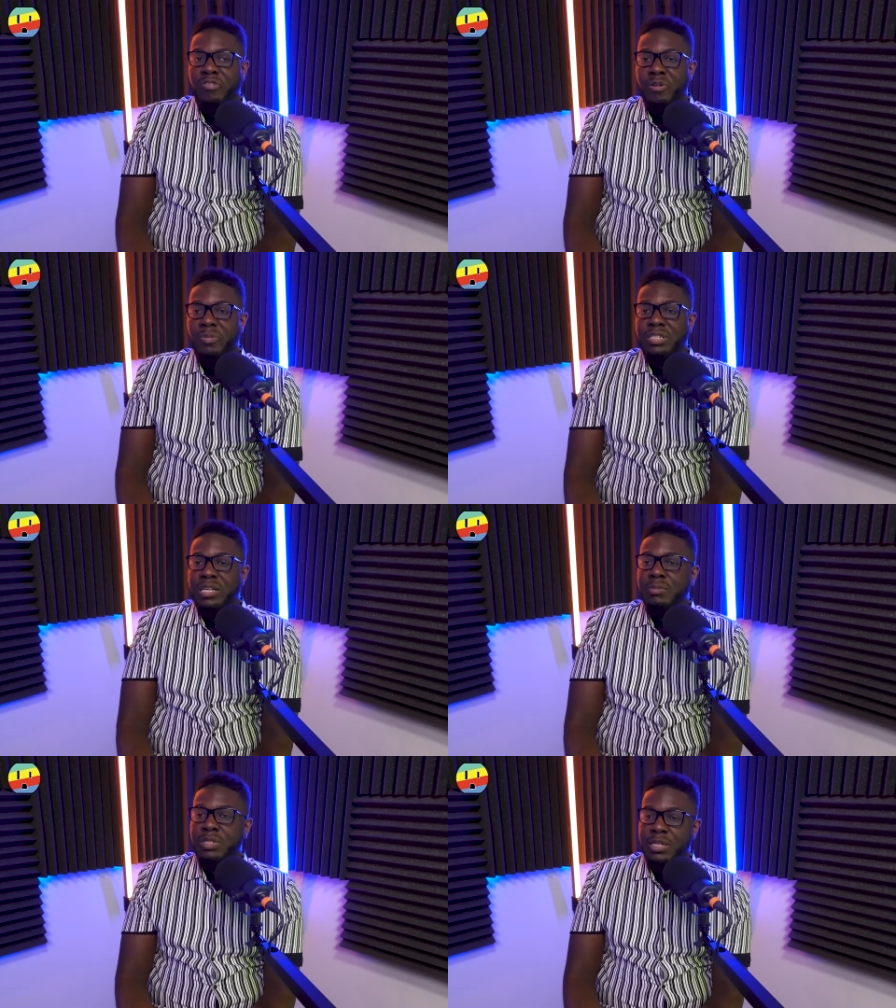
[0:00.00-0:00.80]
a
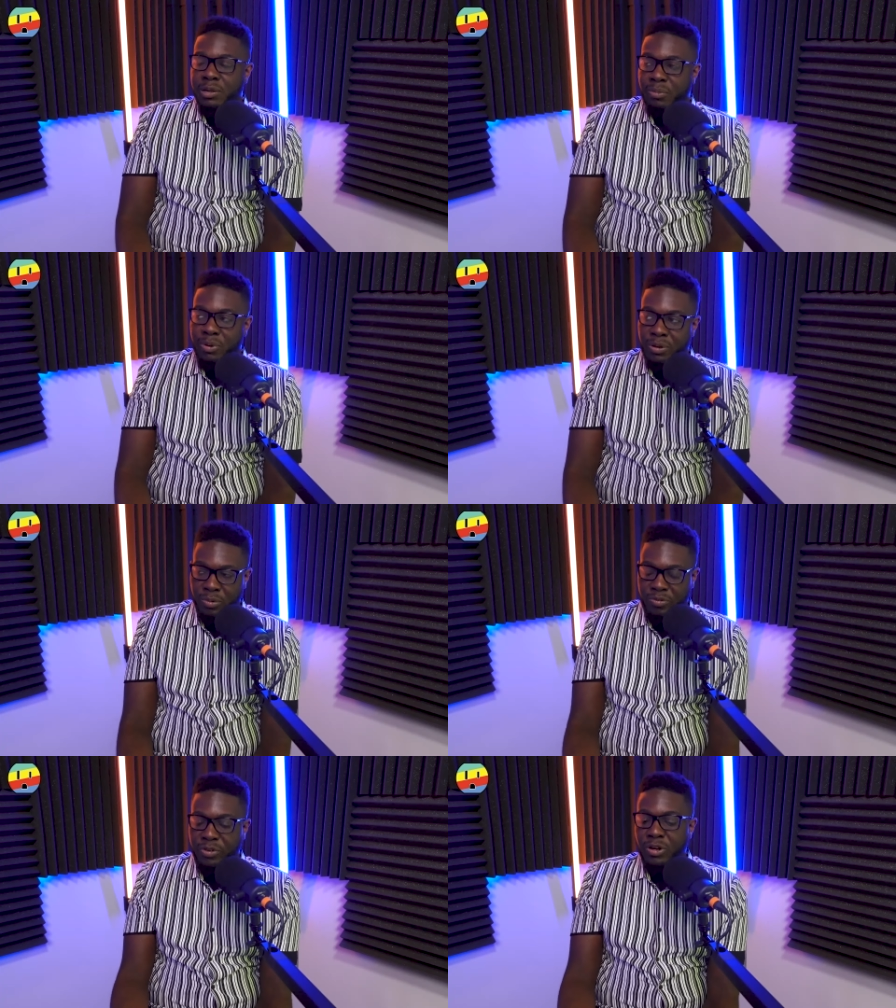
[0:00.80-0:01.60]
team standpoint,
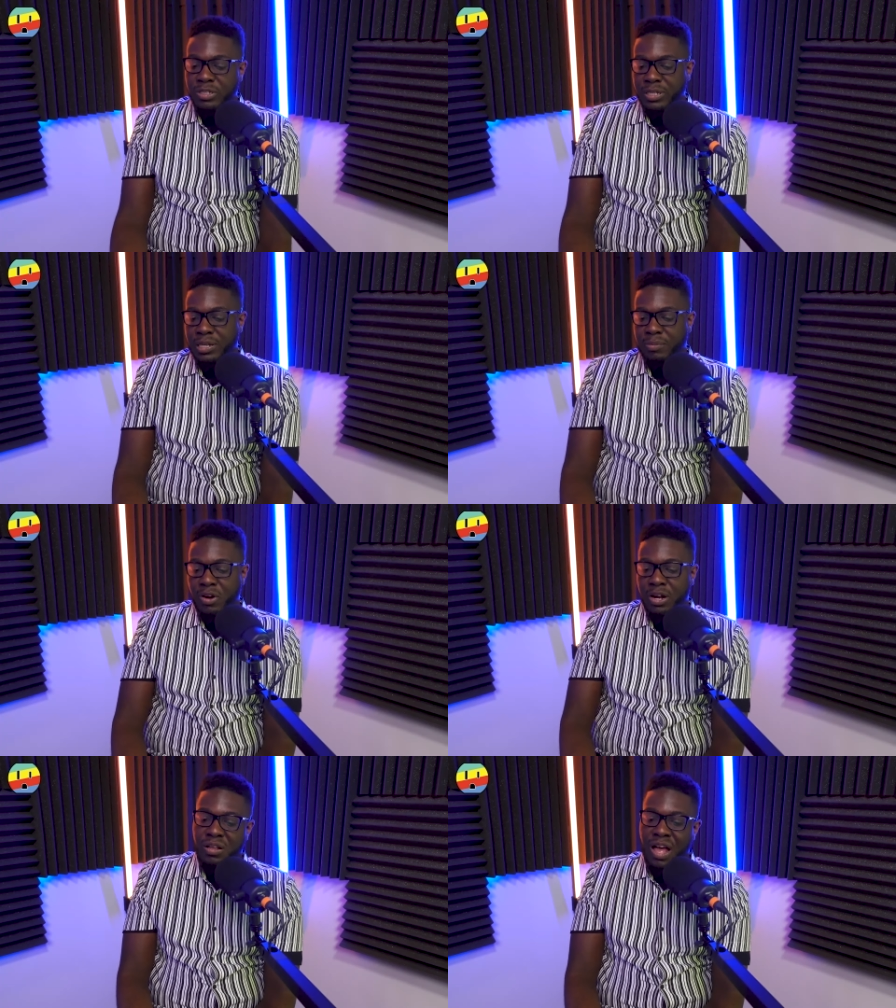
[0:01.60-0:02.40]
with your team, yeah.
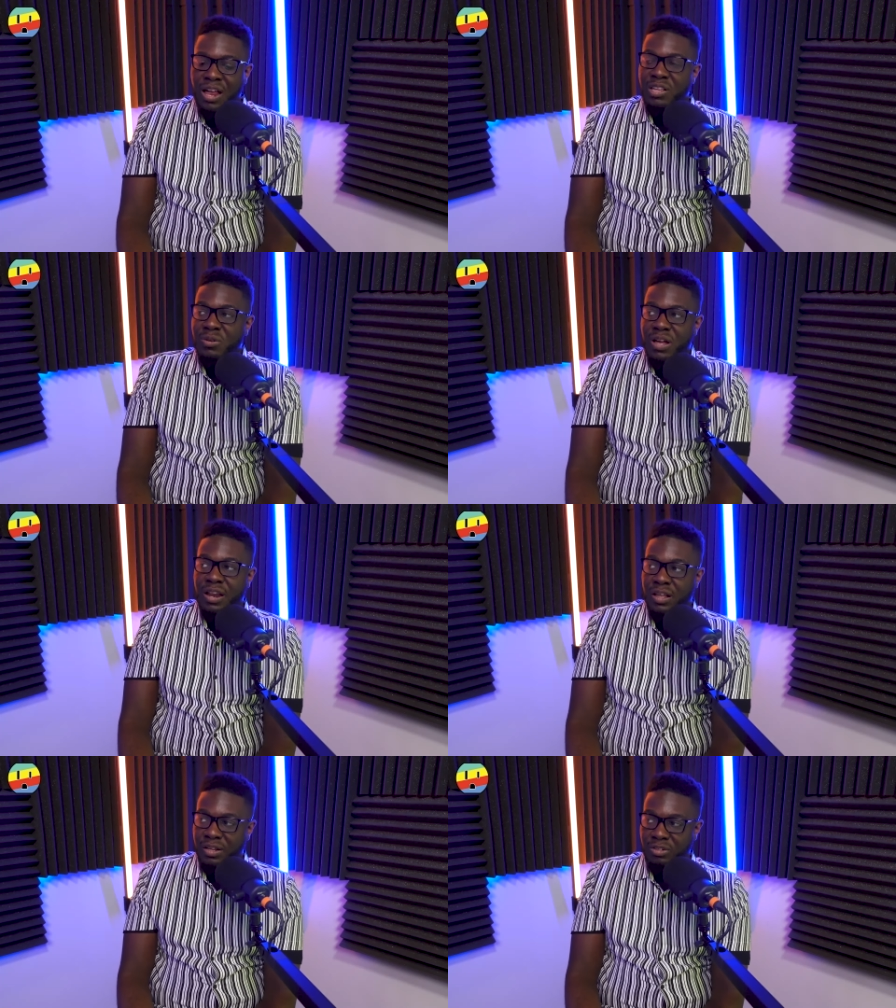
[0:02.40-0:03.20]
right? How do you
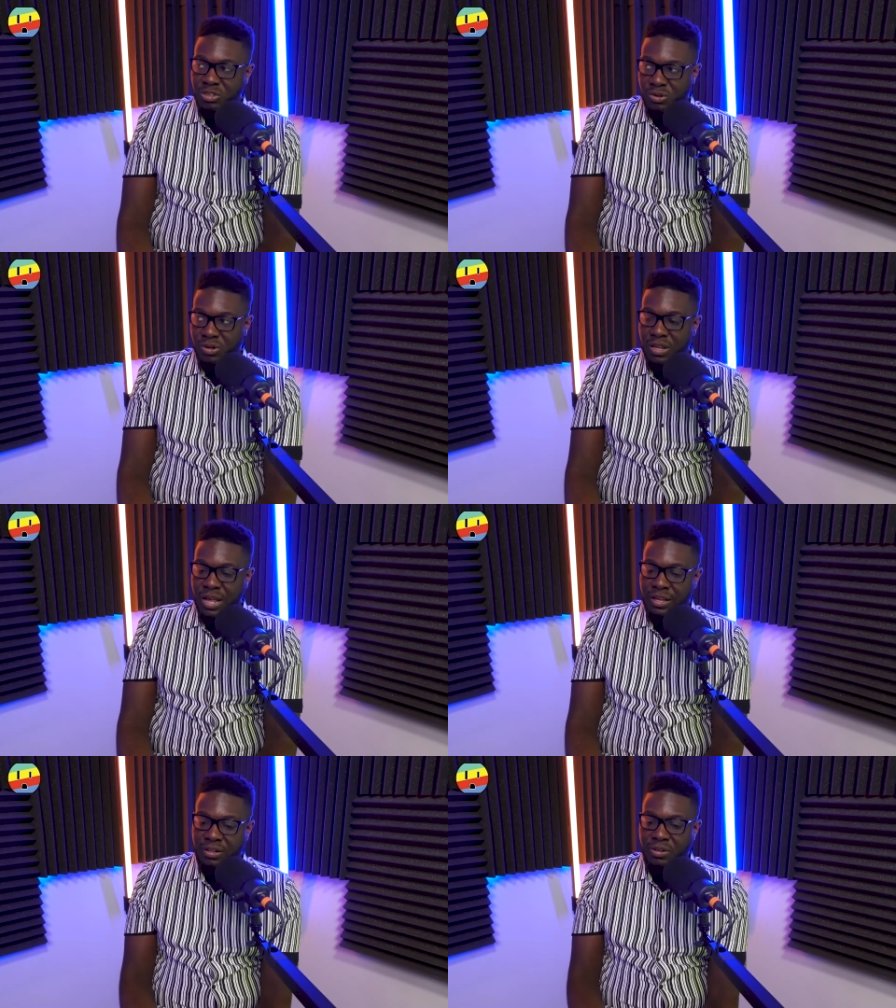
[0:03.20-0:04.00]
kind of ensure
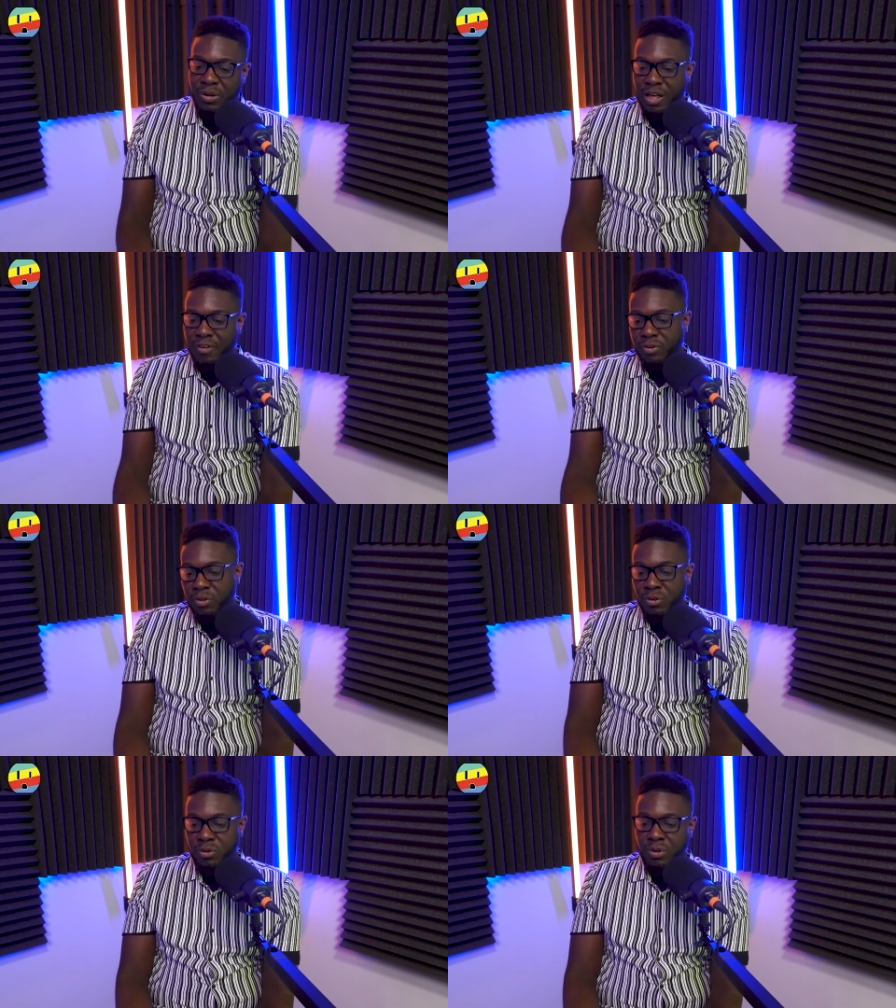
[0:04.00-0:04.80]
like you know
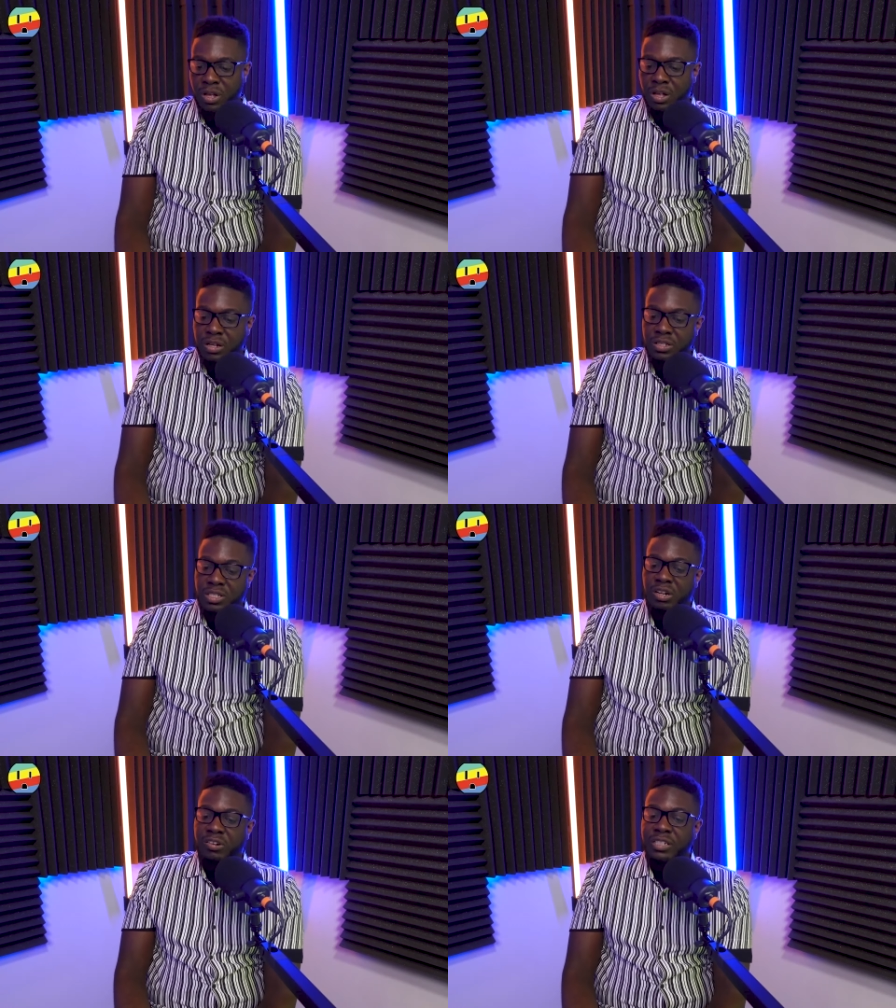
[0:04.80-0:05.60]
ethical
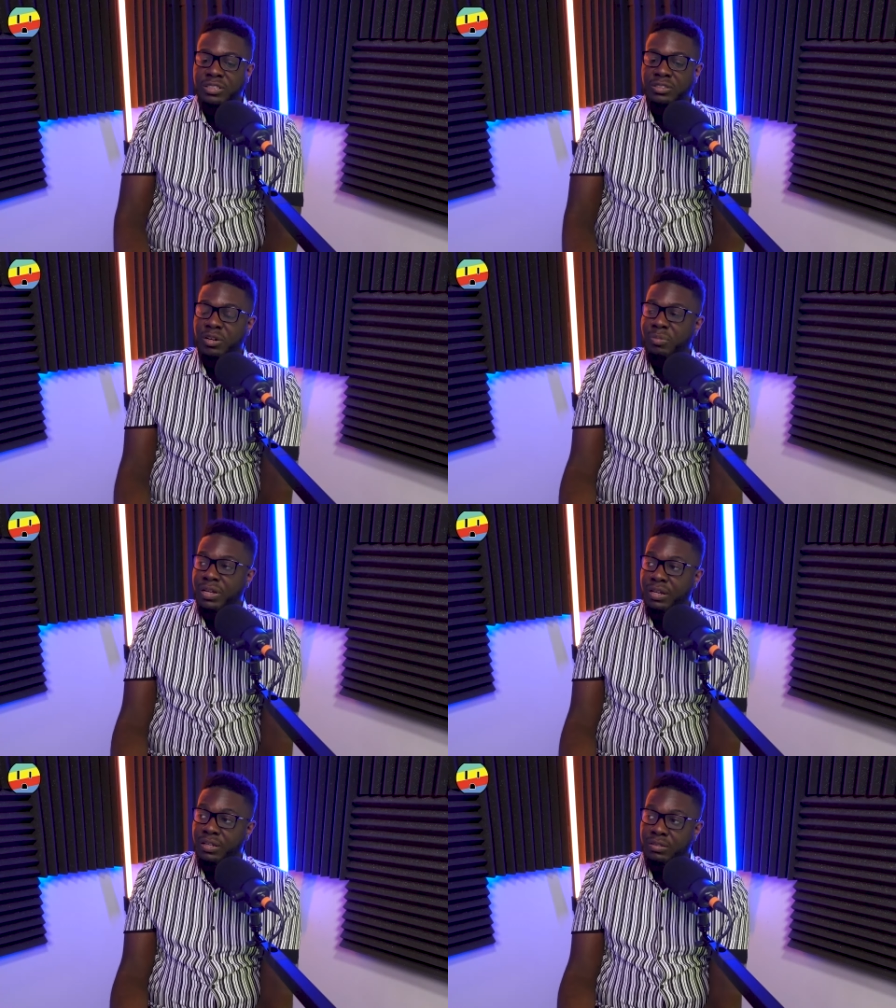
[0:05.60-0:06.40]
considerations are
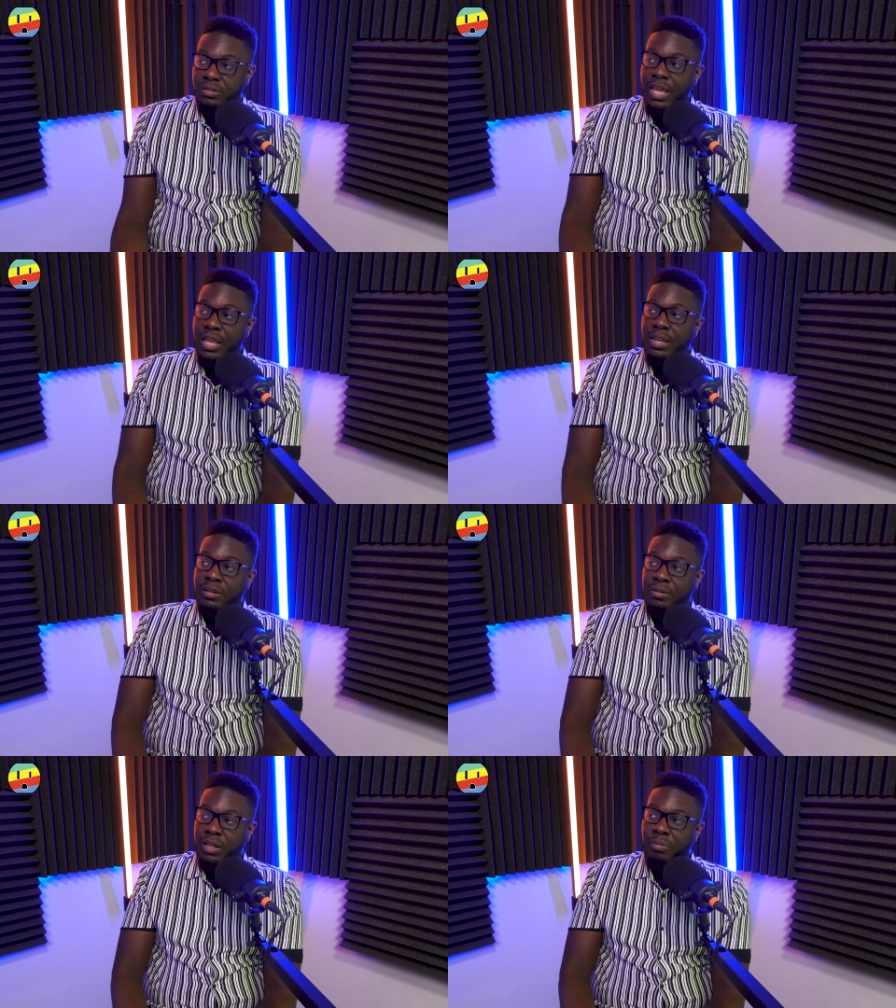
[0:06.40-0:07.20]
being
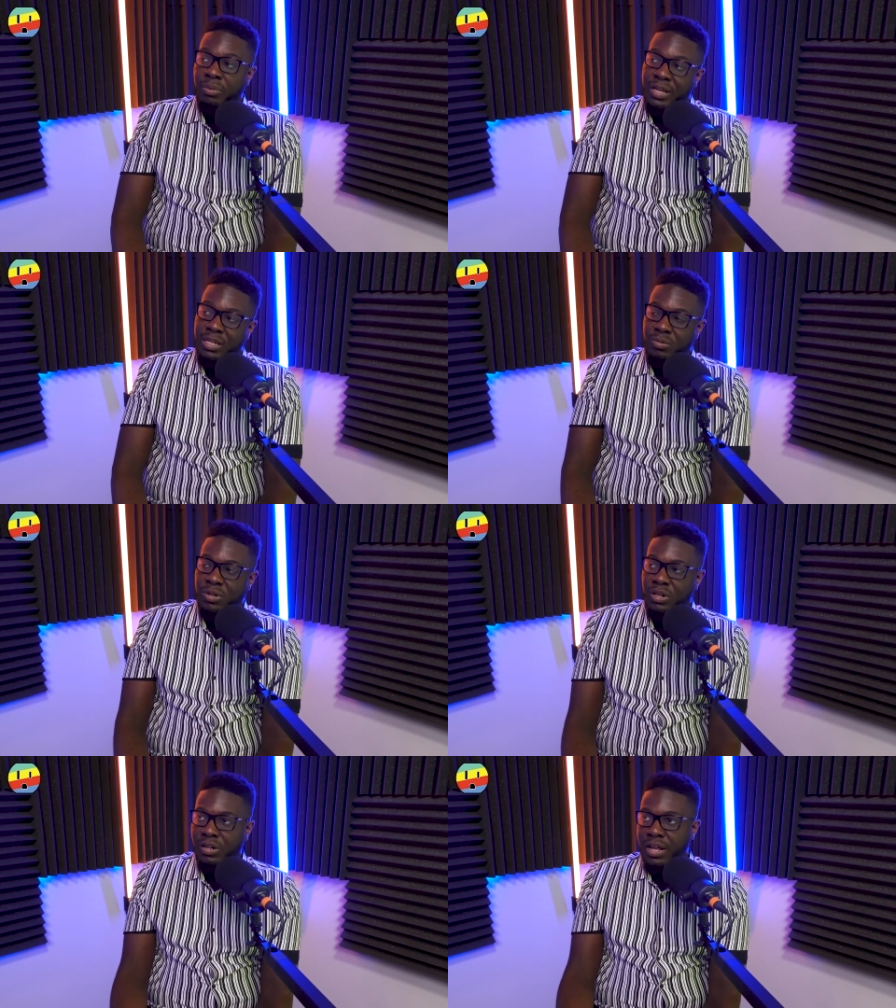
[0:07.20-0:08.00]
taken in yeah. place
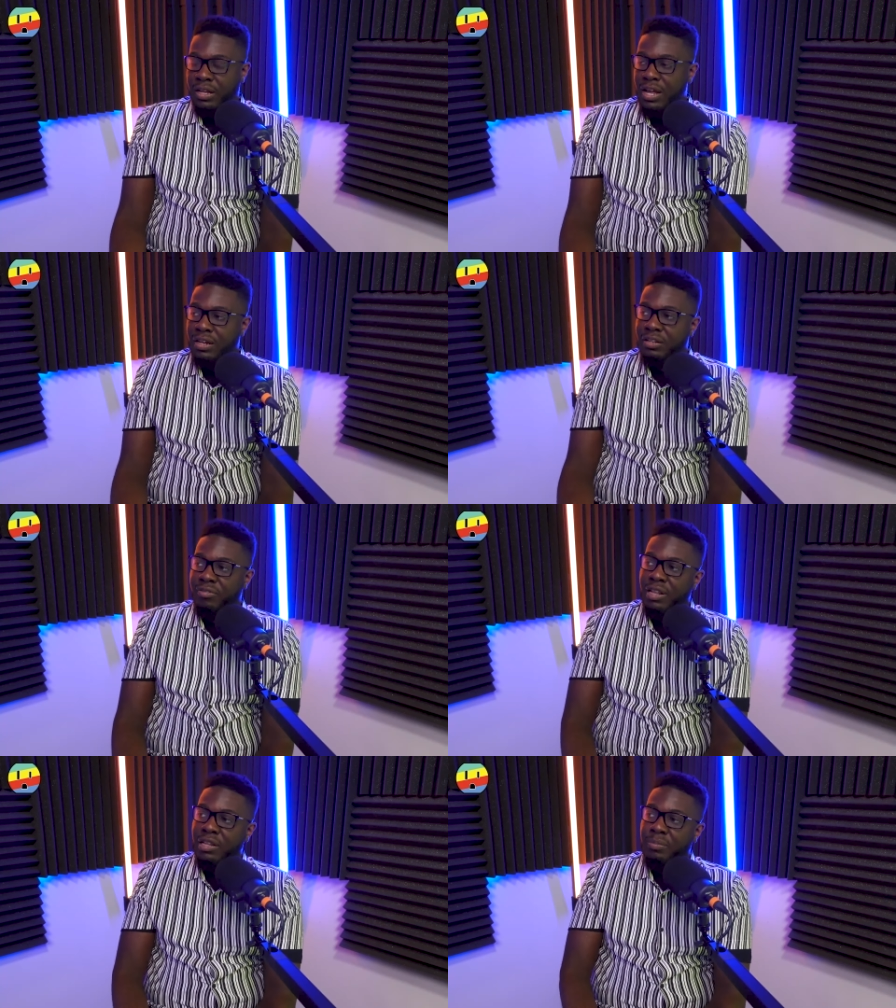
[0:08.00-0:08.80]
when you're like kind of
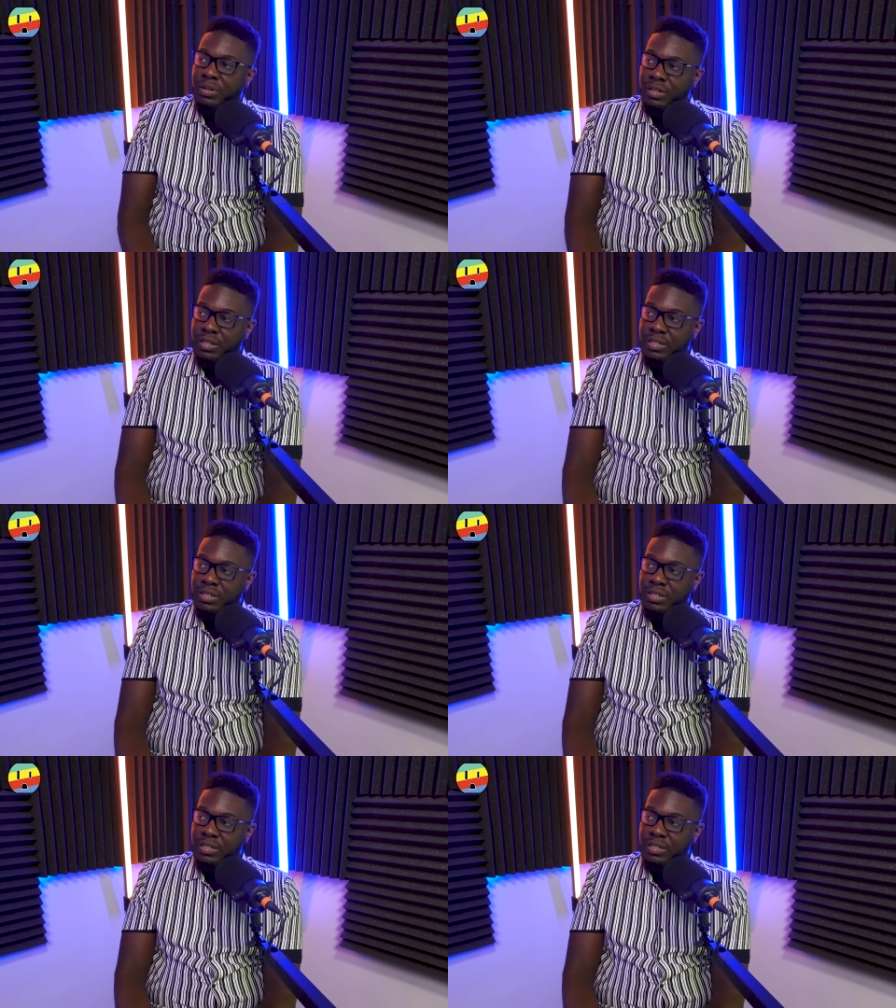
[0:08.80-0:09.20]
developing these